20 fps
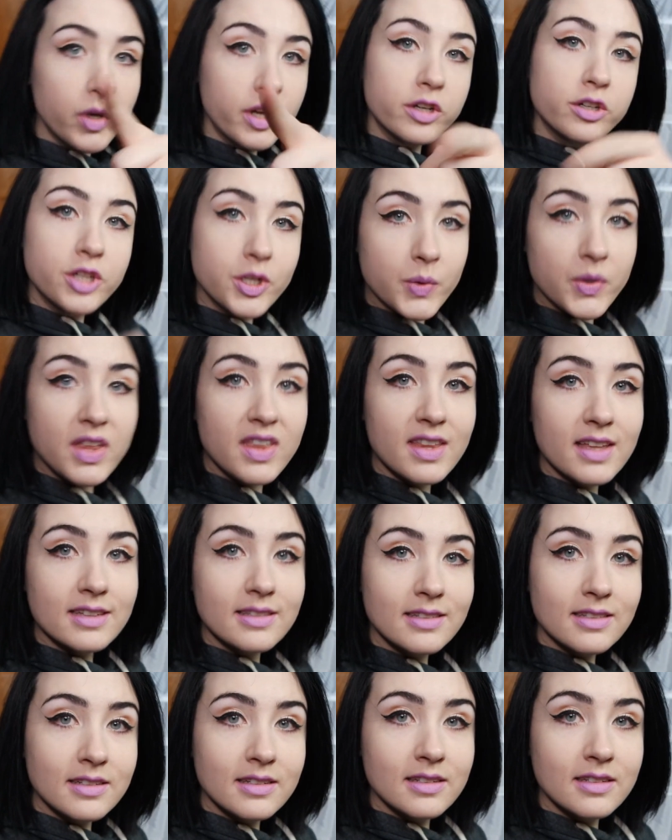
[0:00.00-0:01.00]
We are doing
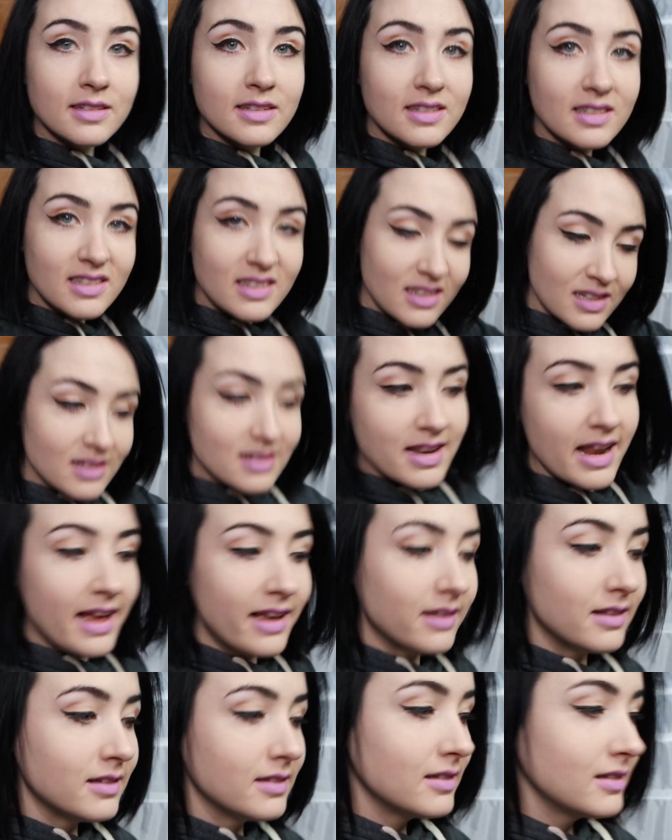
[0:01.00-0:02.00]
this
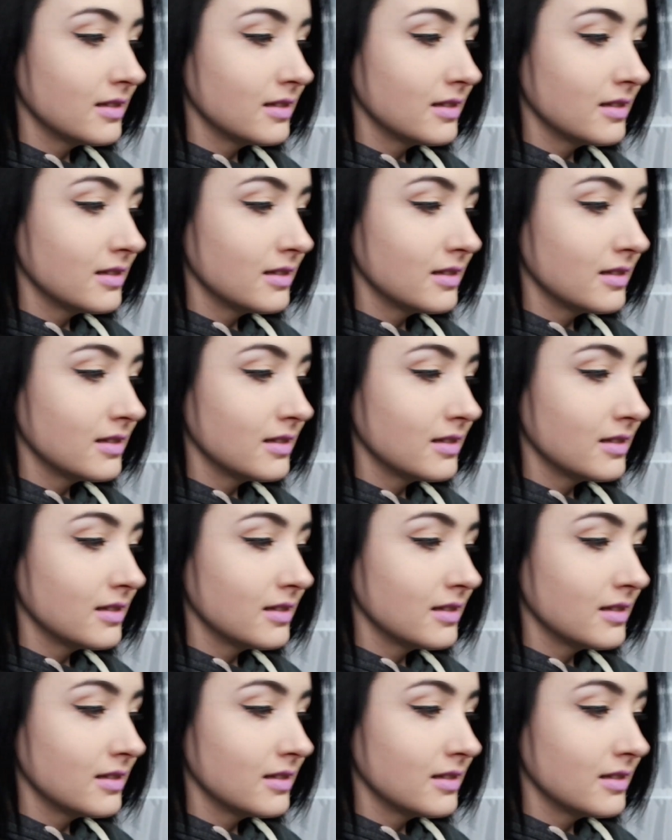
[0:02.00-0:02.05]
today.